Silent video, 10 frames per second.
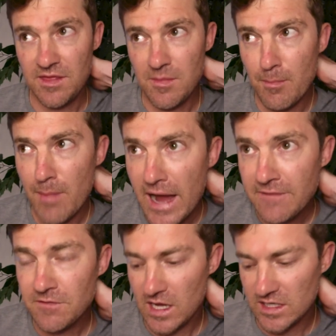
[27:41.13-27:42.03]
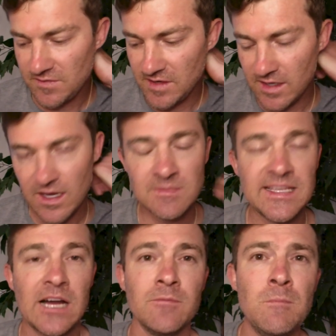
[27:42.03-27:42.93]
My philosophy comes
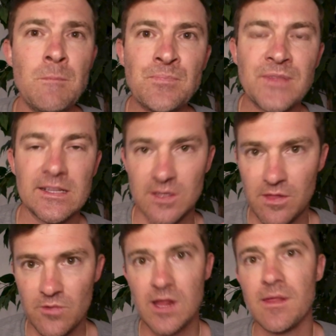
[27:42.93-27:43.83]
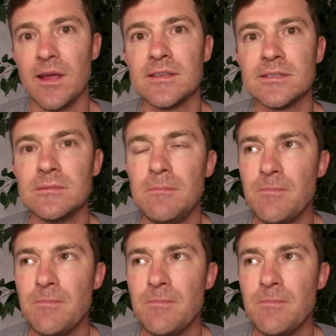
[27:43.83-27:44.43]
down to three things.